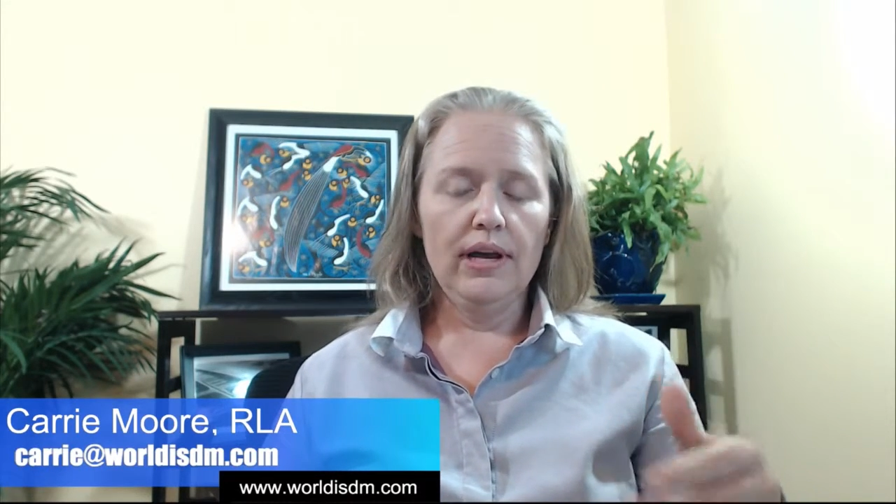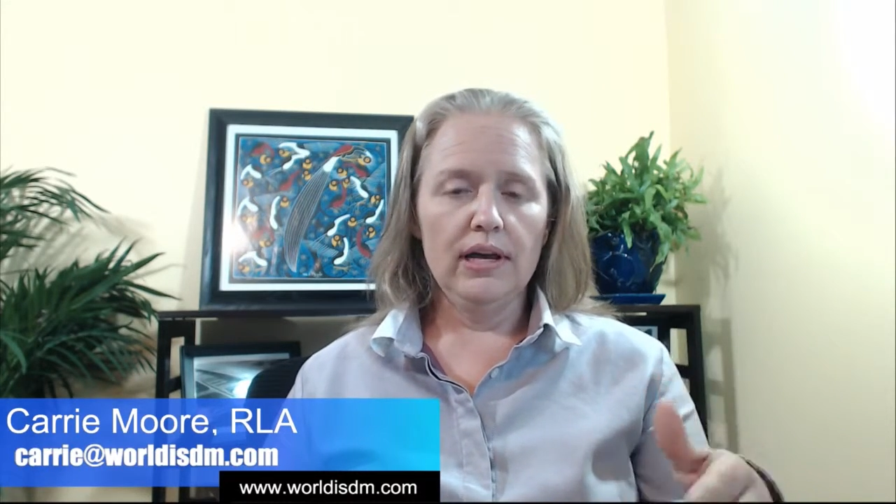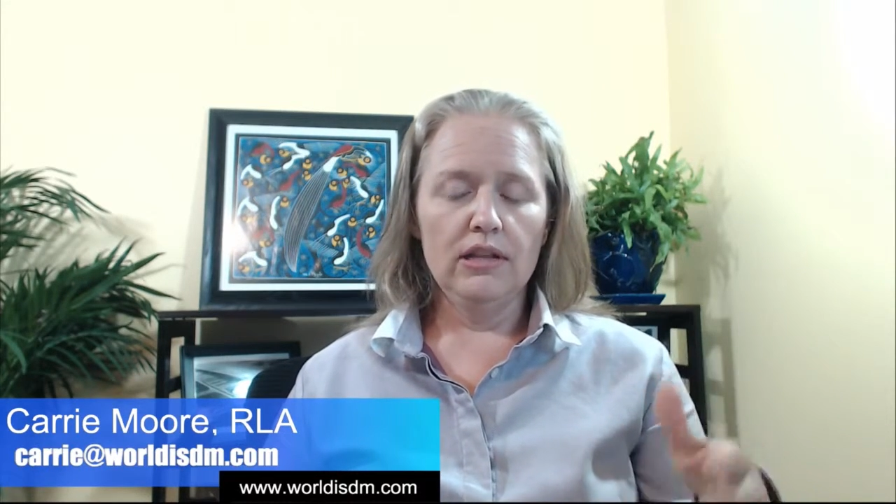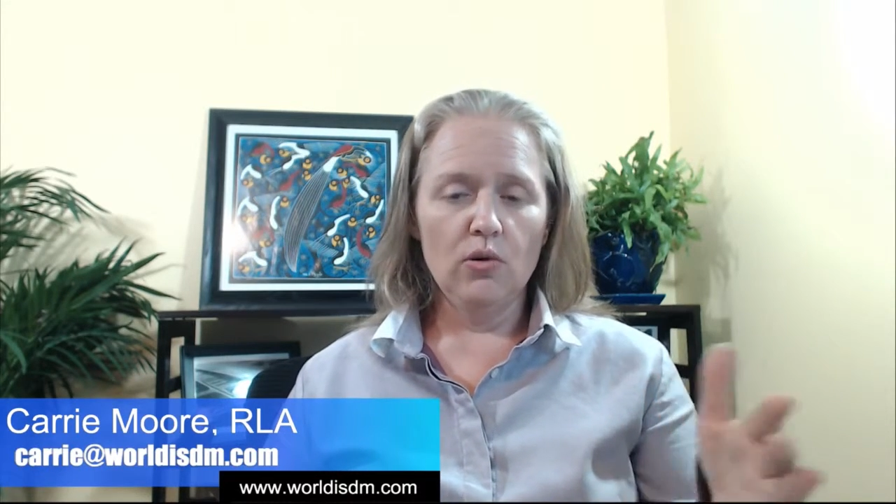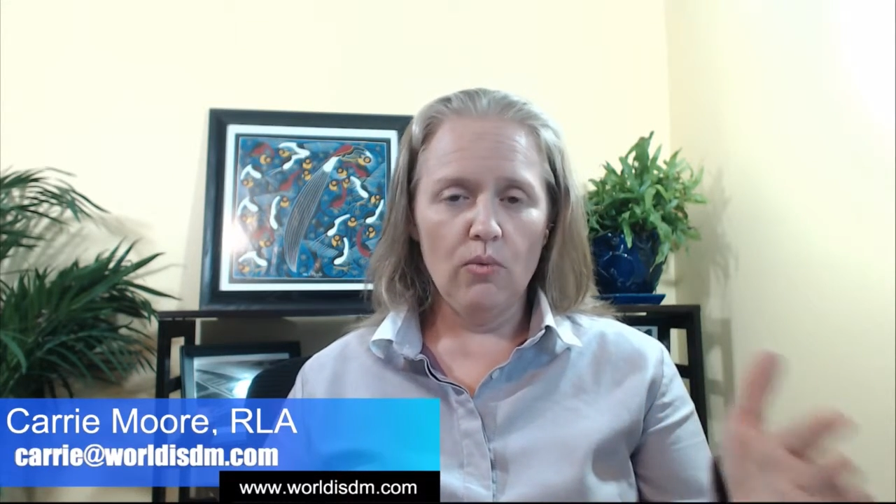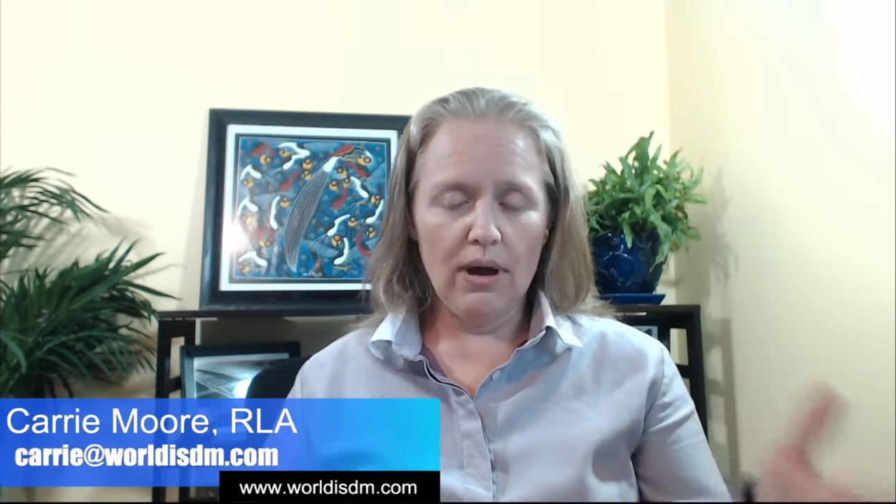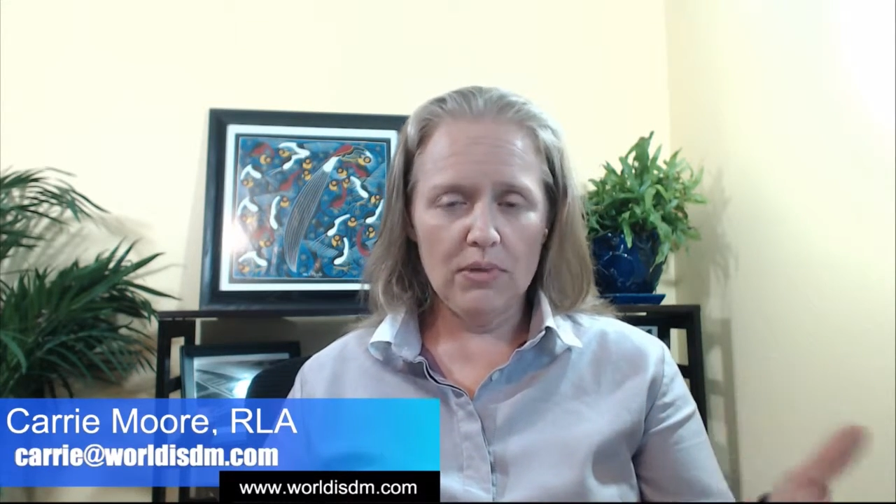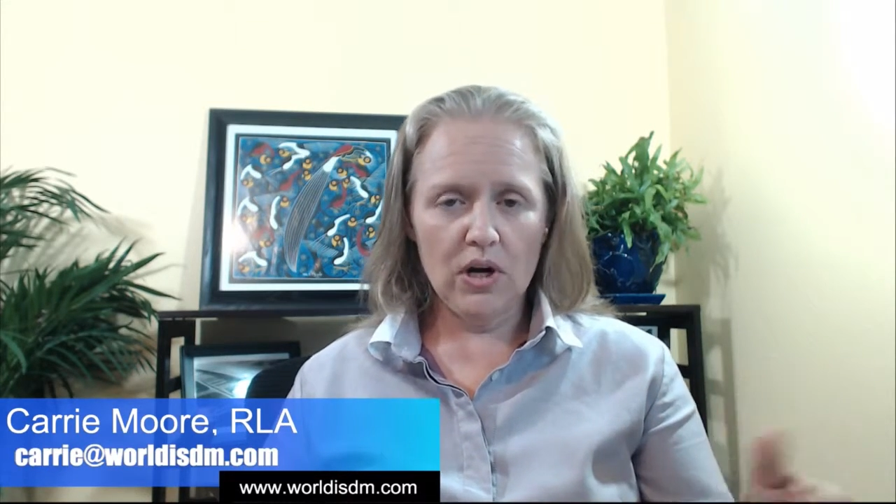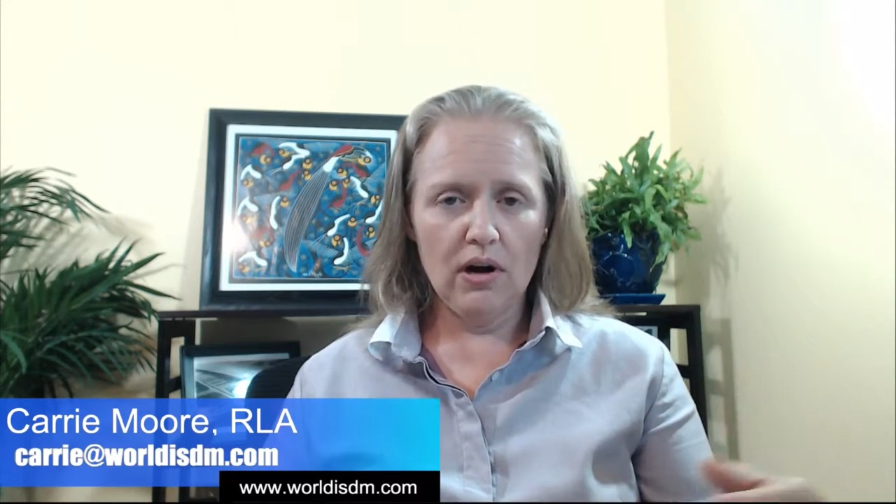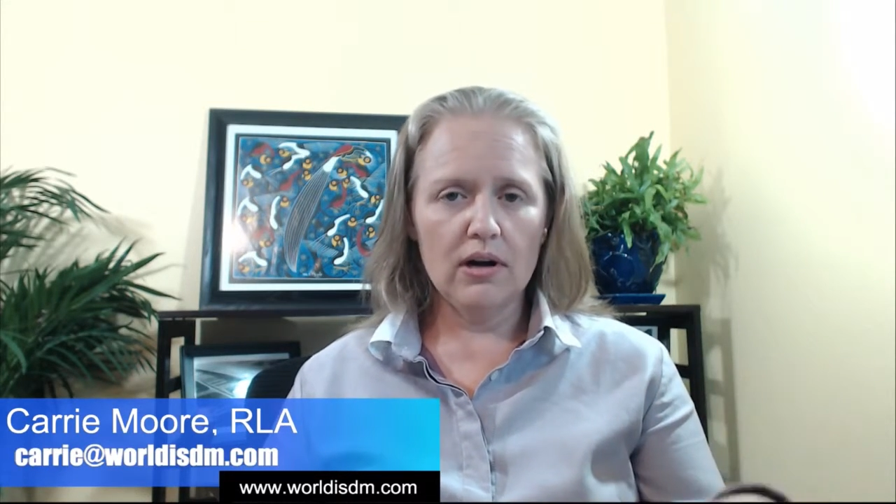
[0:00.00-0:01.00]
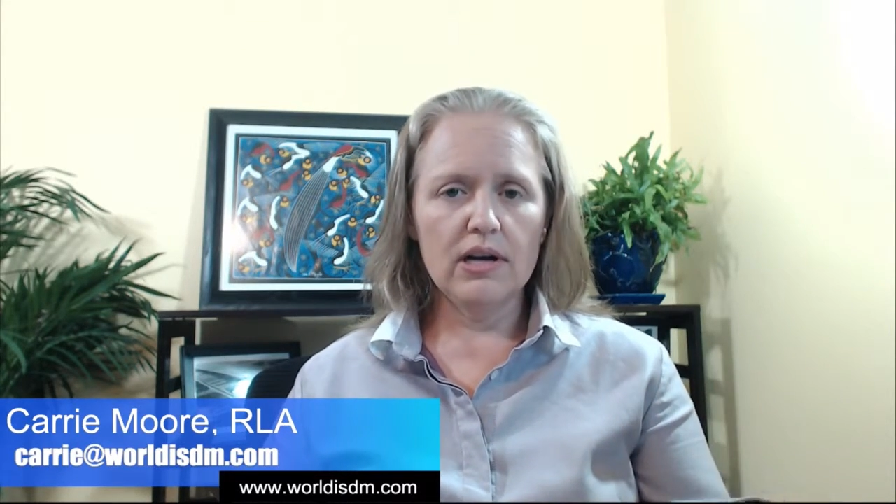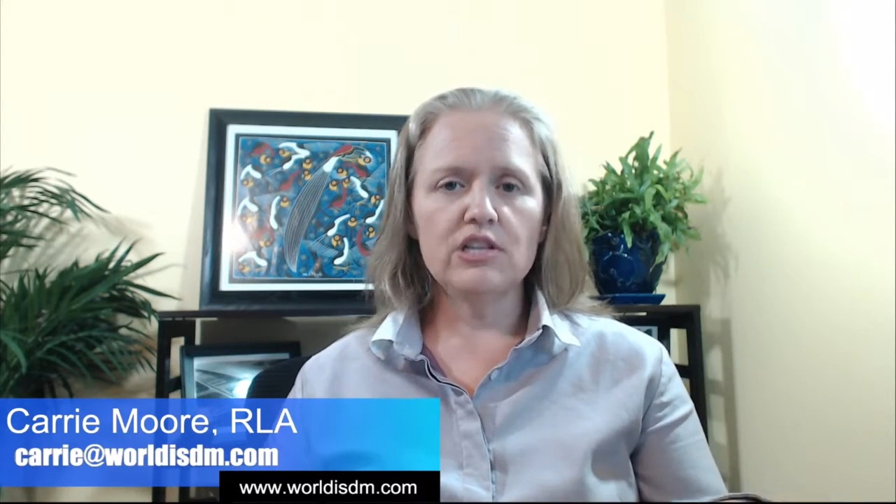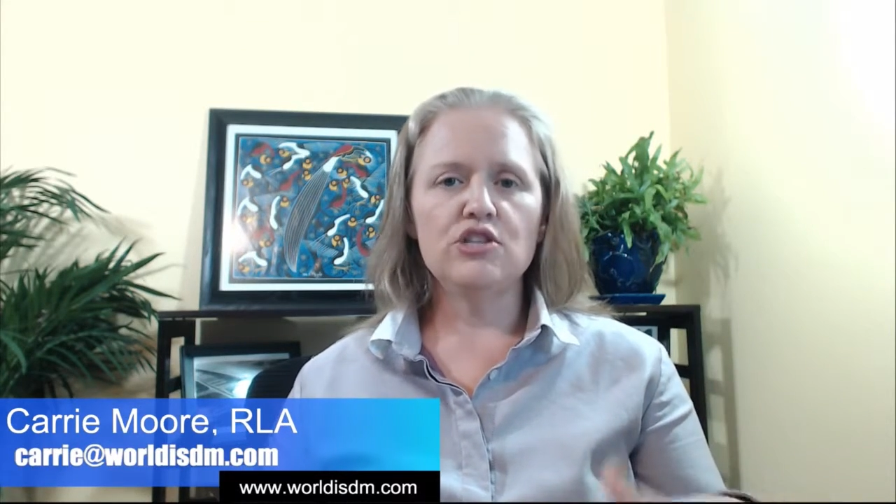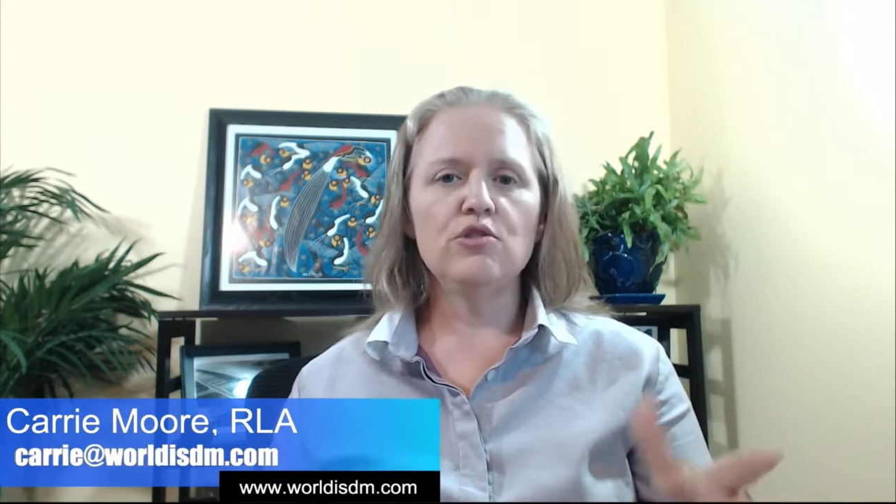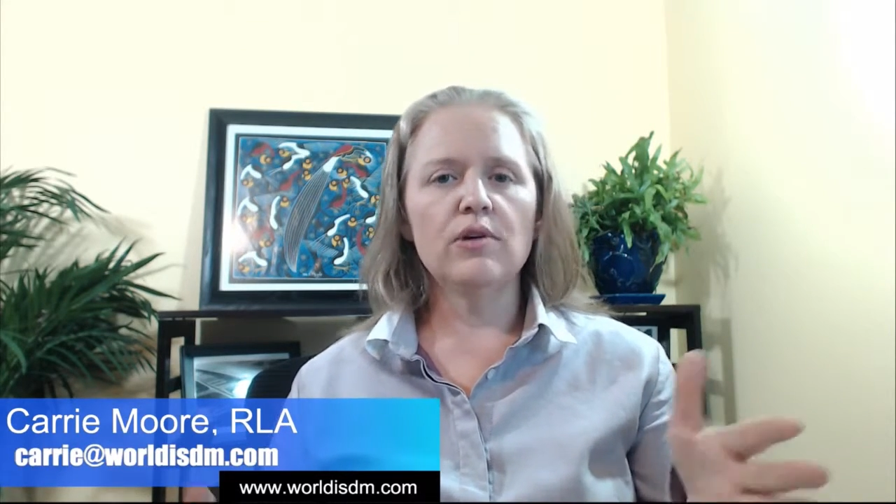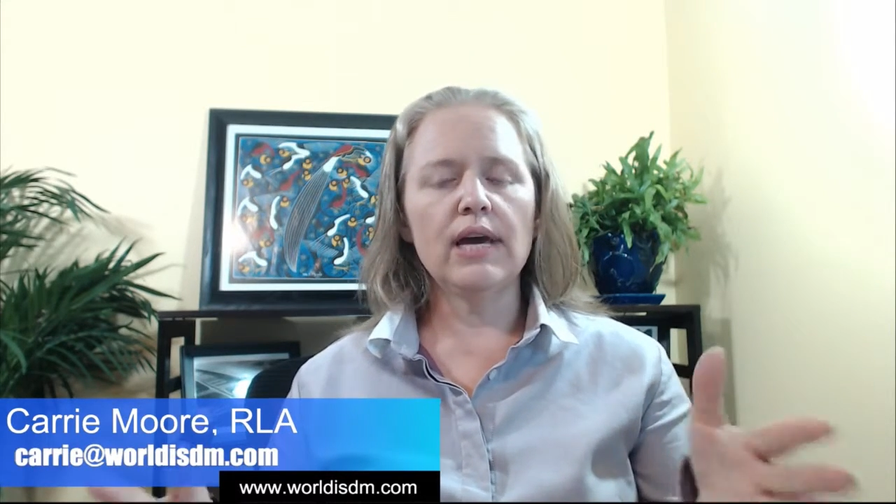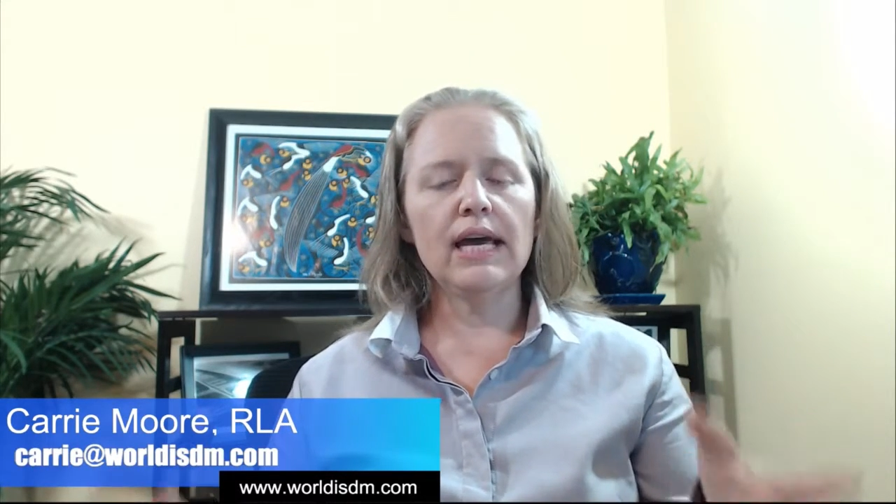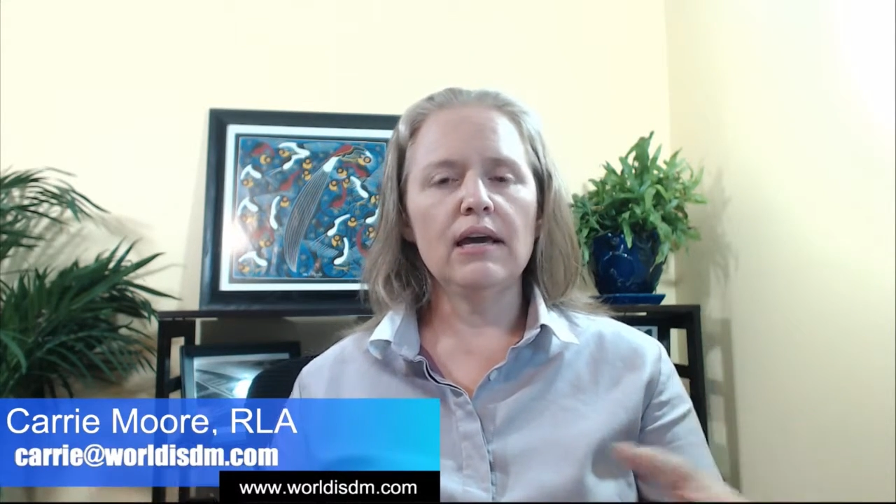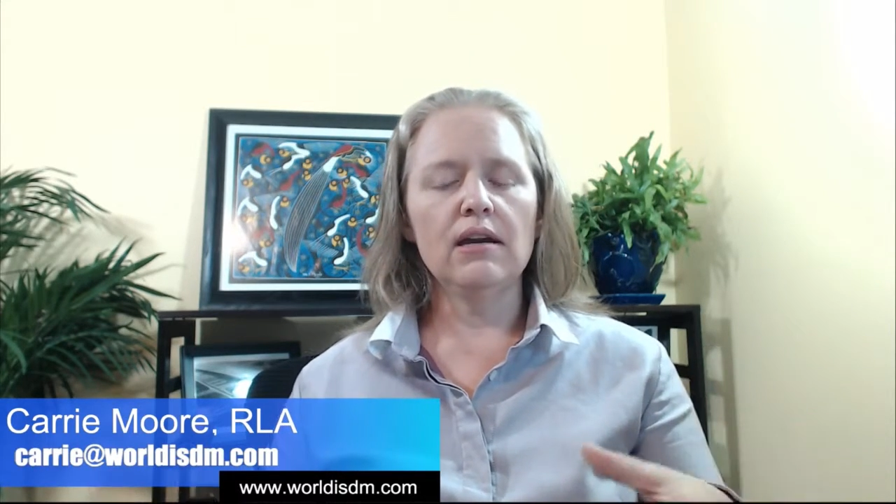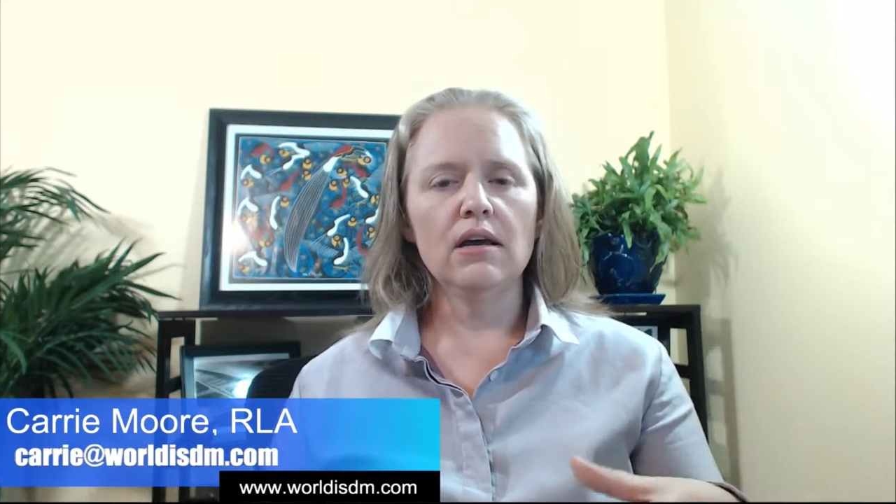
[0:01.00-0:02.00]
in the webinar is you
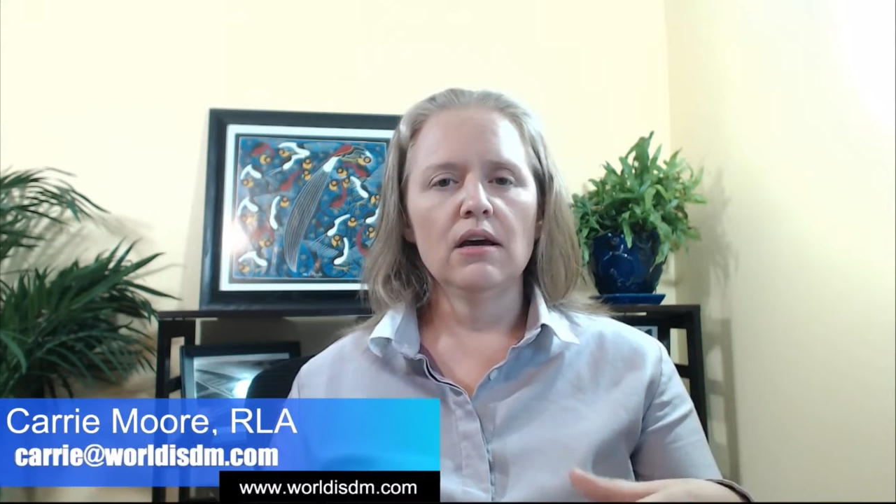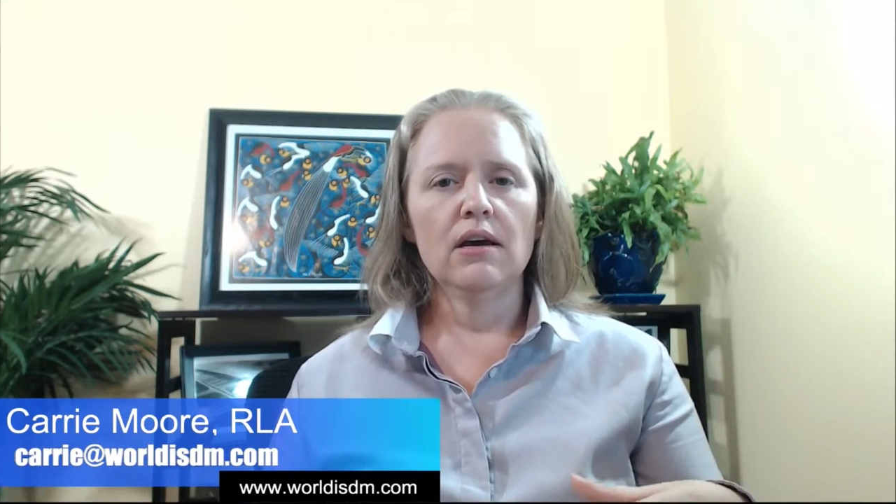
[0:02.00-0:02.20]
can